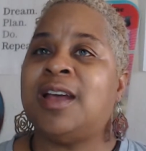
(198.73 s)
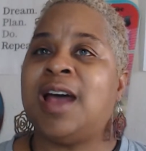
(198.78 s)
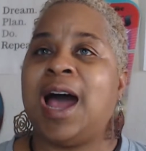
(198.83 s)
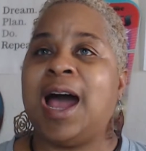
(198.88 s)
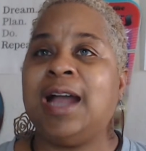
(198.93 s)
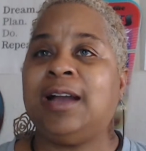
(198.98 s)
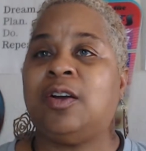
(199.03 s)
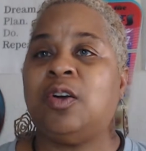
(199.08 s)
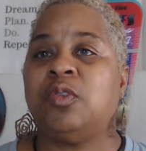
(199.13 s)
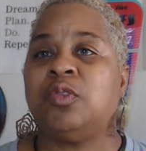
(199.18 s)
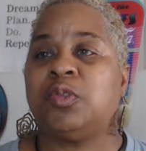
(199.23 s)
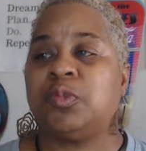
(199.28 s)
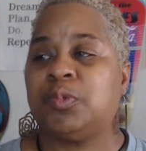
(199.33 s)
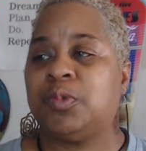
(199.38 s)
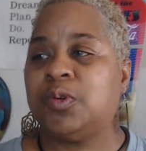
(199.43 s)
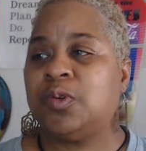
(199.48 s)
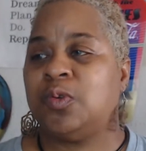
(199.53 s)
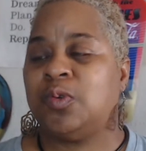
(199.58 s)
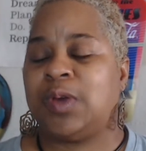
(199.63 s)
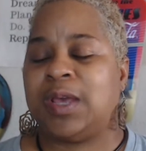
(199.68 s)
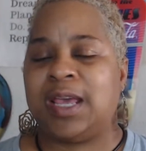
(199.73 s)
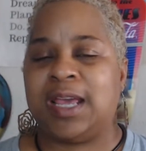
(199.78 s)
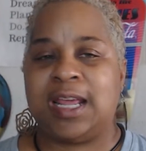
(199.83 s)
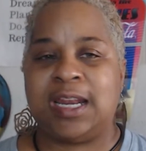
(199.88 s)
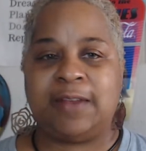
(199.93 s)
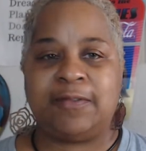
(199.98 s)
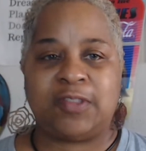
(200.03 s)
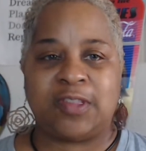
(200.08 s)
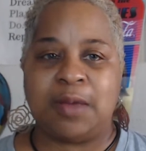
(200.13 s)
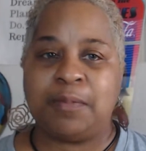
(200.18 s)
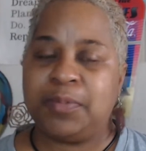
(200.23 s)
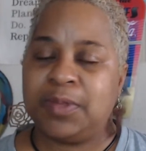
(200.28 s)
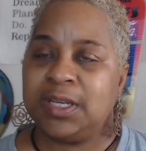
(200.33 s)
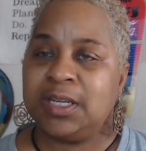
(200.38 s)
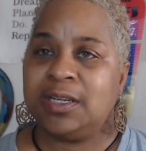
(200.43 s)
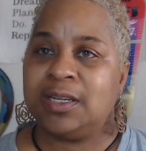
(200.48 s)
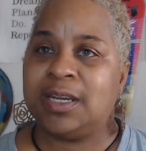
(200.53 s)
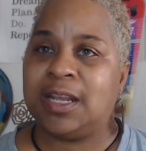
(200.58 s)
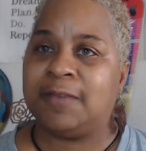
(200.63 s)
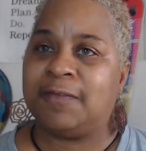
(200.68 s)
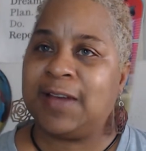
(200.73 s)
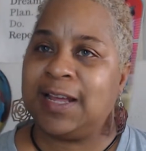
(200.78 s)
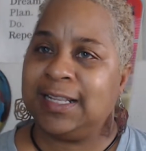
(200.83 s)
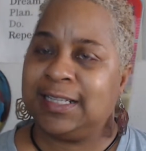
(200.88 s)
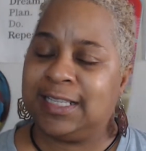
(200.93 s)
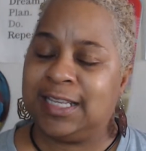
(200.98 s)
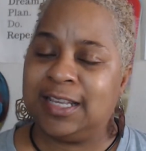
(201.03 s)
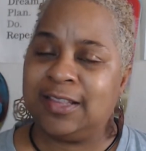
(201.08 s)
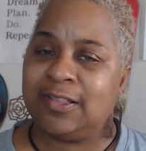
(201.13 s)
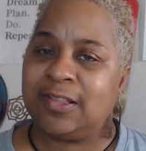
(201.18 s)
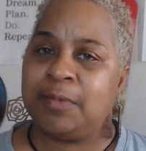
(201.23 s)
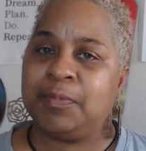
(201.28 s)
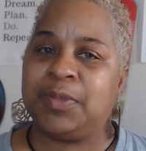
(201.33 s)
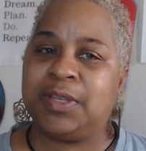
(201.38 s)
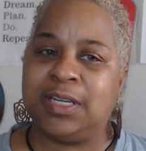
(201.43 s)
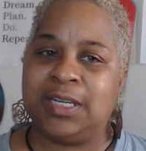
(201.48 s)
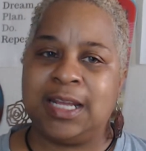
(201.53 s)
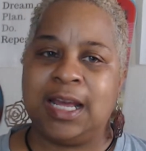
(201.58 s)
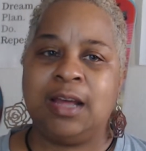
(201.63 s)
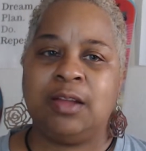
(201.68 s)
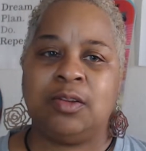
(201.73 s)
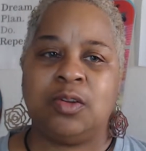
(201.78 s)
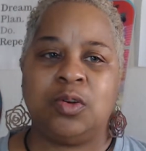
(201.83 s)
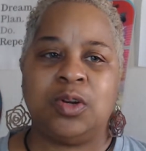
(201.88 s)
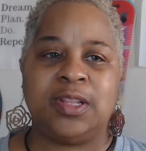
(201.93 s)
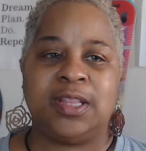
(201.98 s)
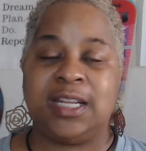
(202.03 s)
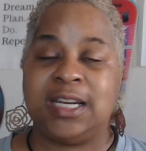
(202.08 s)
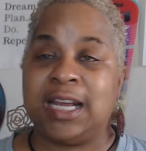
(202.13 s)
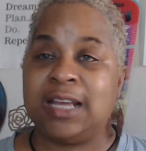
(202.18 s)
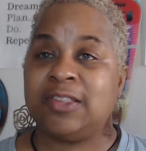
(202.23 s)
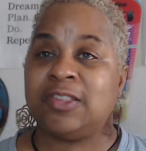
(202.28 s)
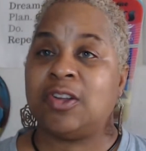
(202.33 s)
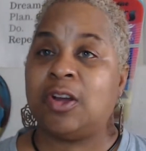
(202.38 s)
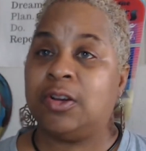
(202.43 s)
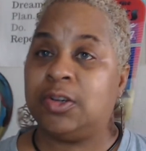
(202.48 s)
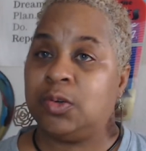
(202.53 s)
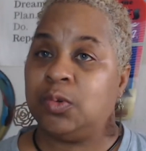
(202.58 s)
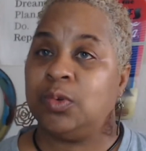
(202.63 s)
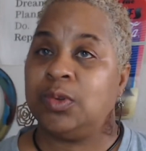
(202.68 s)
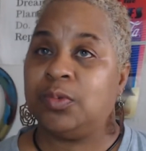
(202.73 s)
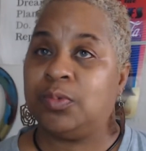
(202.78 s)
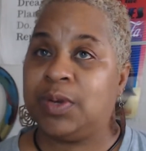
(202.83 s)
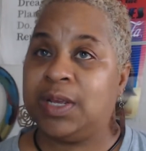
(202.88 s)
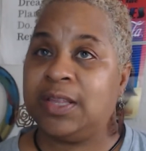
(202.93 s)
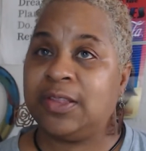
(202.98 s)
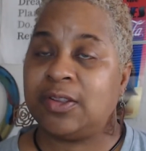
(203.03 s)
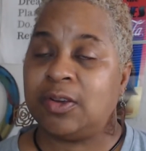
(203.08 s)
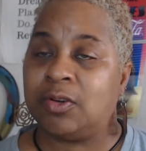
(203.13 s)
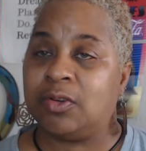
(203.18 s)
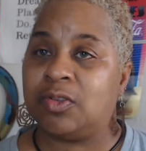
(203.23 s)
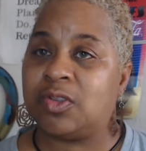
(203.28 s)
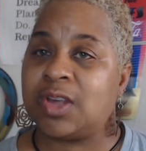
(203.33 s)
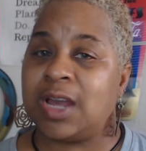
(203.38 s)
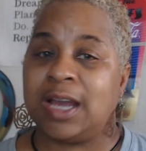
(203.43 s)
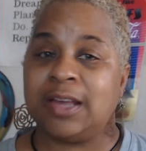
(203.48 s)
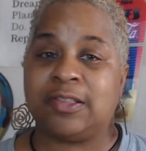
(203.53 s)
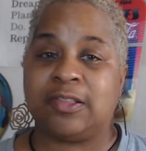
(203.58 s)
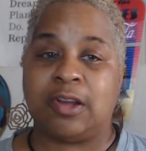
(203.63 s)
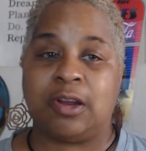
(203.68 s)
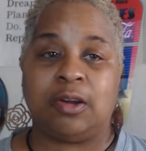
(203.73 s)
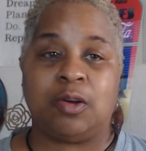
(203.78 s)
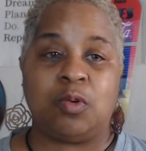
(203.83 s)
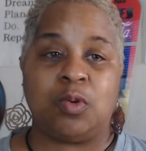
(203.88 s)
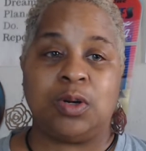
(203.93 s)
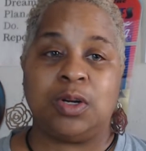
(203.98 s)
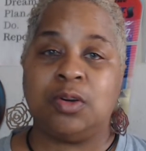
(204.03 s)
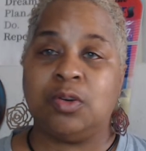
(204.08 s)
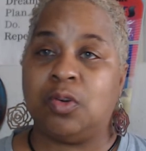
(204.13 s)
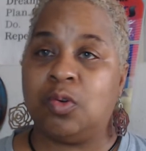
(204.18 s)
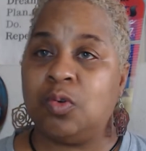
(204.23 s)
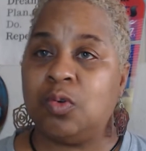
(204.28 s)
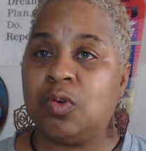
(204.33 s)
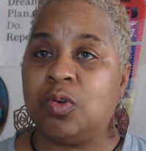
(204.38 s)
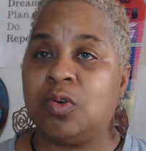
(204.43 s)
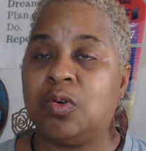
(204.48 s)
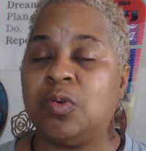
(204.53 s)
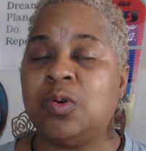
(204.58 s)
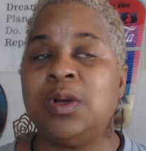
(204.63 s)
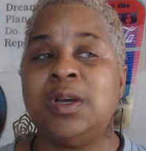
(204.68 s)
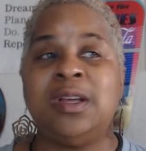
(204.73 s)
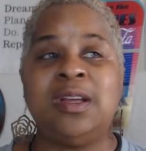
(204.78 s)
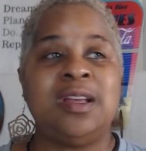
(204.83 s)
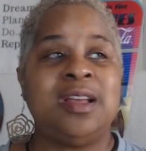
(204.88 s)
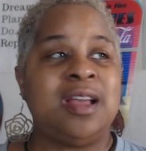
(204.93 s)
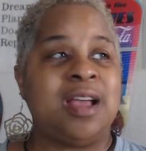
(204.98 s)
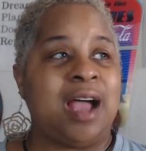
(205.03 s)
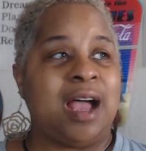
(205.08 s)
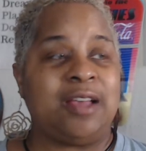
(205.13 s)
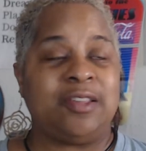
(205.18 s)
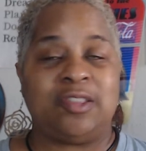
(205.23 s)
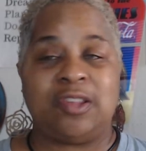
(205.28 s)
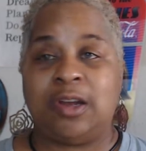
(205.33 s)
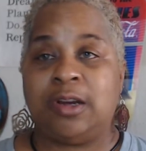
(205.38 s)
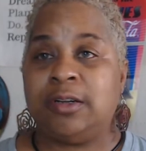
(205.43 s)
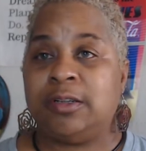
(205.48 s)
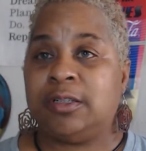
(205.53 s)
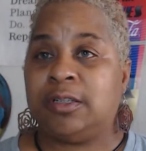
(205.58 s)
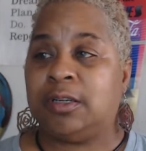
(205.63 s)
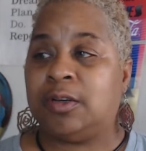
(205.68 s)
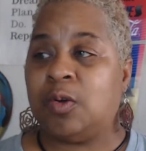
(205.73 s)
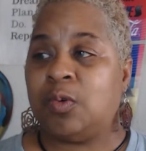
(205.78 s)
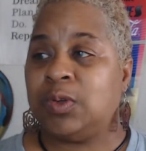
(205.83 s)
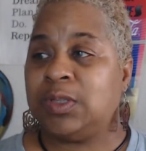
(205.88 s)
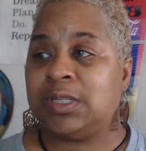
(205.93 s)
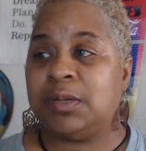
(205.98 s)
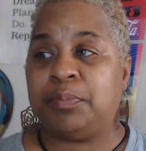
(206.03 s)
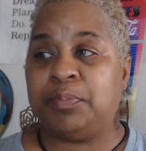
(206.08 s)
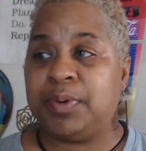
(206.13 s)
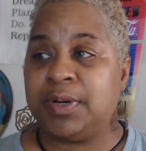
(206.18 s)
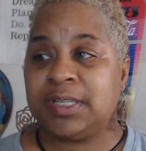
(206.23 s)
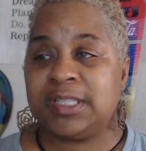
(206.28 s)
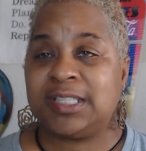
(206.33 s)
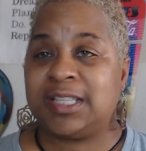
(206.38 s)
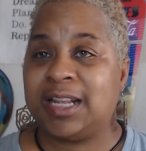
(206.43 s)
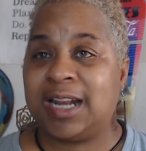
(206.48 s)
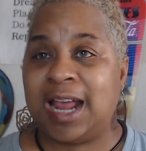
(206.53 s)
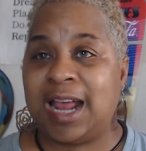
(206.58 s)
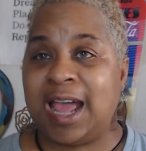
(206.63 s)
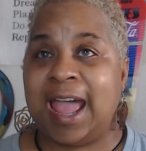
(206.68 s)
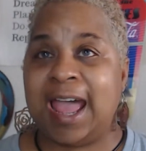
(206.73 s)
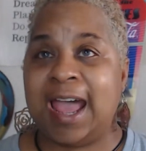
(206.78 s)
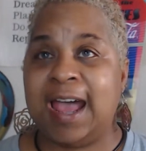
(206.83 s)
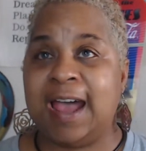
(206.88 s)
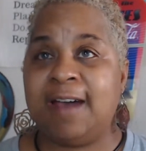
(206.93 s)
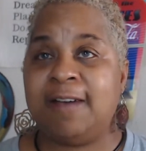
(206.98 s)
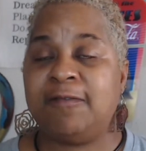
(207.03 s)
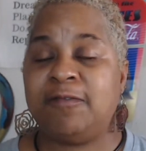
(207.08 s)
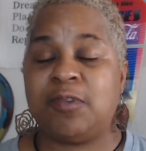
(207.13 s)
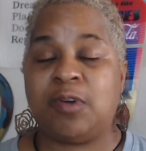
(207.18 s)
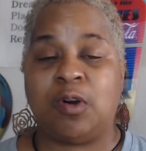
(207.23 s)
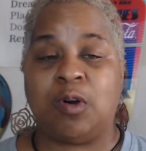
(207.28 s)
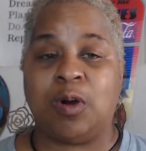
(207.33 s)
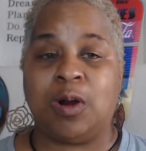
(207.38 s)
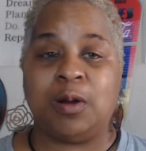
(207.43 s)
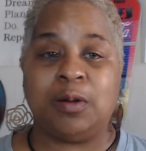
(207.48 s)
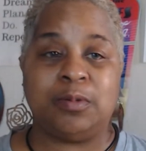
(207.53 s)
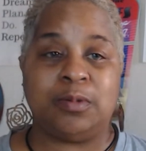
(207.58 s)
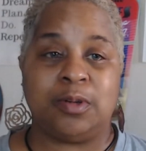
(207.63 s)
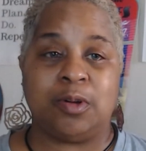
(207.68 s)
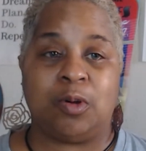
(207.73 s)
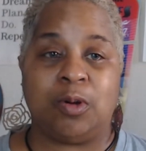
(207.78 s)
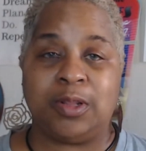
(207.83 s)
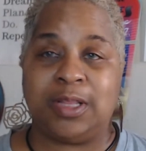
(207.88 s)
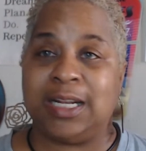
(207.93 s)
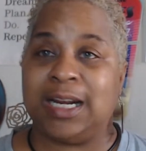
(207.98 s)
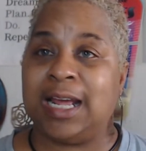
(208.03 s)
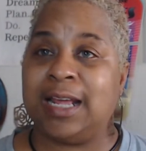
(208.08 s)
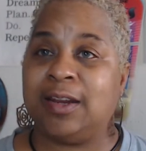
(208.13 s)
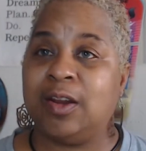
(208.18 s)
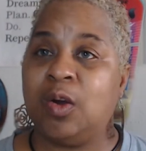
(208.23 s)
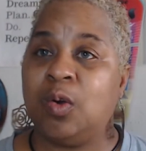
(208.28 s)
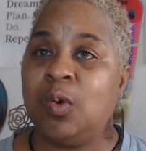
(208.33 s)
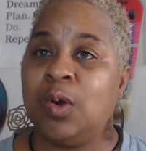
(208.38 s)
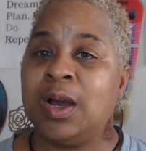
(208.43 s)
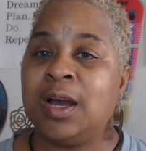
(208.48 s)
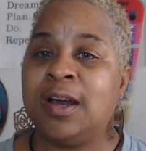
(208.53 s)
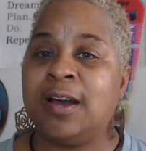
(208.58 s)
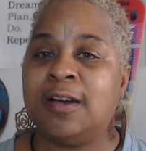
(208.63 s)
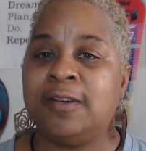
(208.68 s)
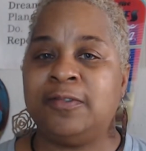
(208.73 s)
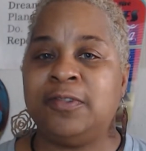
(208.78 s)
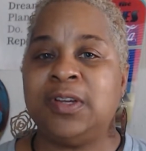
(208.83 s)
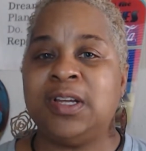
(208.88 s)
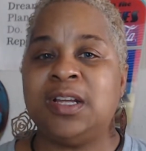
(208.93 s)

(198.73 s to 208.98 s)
I go through and if I get something downloaded, then I start doing the research. I start going on Google. I started going to books that I have or that I know of.